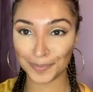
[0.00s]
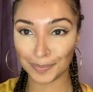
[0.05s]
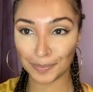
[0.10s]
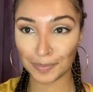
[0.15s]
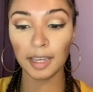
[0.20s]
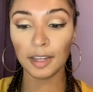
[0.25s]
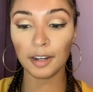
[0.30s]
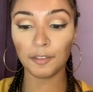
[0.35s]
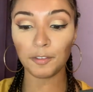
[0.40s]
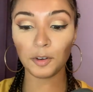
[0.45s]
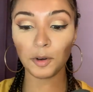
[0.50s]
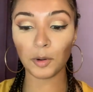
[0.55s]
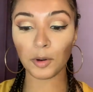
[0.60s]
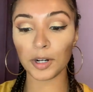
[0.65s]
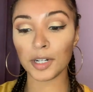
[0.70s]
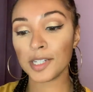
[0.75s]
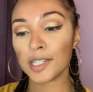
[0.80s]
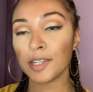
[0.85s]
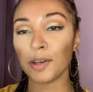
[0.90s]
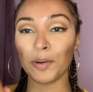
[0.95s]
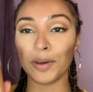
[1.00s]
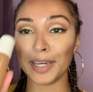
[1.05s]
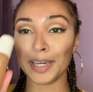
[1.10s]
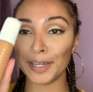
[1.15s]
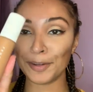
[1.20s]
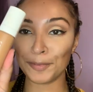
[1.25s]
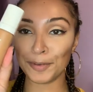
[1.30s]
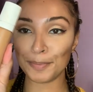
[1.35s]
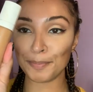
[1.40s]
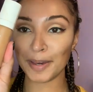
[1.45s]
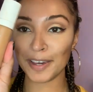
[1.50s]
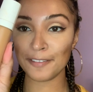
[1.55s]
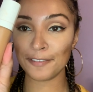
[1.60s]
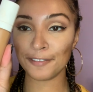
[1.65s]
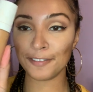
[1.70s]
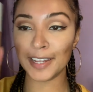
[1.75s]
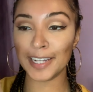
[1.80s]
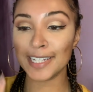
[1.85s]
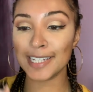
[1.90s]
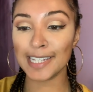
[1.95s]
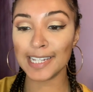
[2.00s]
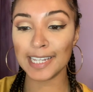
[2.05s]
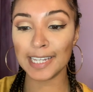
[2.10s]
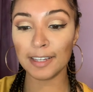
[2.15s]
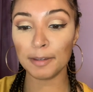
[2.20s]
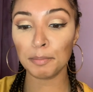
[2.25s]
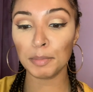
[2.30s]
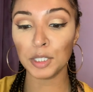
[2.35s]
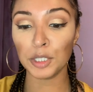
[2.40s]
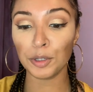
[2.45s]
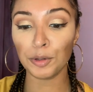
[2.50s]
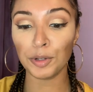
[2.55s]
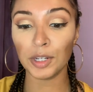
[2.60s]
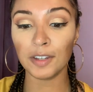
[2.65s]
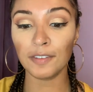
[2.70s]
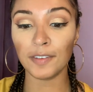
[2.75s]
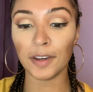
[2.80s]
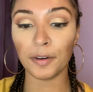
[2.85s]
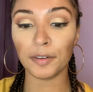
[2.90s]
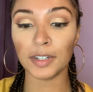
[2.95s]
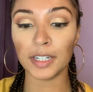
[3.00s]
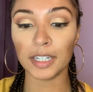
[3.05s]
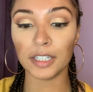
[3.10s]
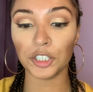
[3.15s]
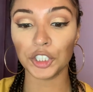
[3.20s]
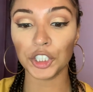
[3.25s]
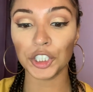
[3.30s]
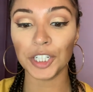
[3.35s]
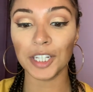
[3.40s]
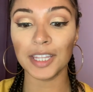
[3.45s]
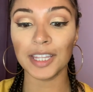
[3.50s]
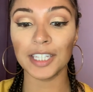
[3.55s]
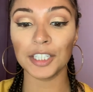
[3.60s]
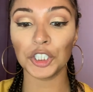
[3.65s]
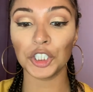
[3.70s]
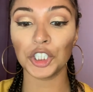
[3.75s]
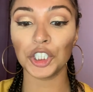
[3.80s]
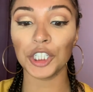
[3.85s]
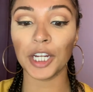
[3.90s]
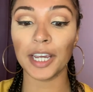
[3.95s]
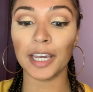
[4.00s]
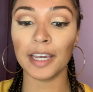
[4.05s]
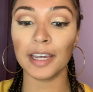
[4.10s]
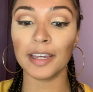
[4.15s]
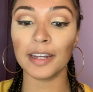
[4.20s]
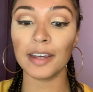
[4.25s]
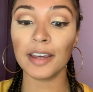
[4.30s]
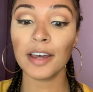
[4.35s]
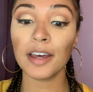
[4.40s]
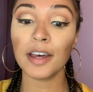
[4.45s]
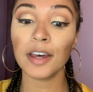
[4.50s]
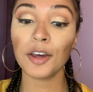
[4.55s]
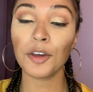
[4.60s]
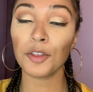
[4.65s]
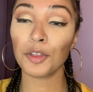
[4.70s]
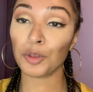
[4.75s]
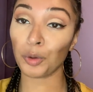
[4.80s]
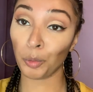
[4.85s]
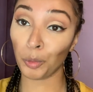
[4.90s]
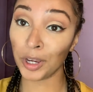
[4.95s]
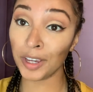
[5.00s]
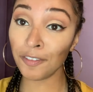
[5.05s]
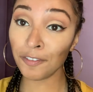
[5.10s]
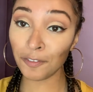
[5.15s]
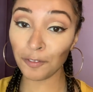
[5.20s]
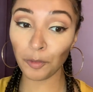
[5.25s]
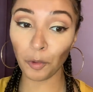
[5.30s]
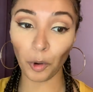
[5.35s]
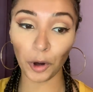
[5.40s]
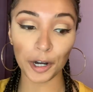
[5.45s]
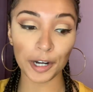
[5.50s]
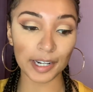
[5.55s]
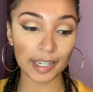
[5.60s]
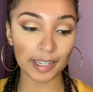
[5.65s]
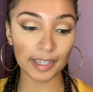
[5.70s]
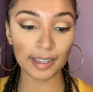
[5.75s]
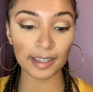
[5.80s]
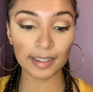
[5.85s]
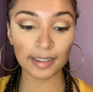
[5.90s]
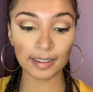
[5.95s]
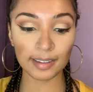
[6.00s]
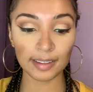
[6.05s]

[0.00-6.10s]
And of course, going in with my Fenty Beauty foundation in the shade 340.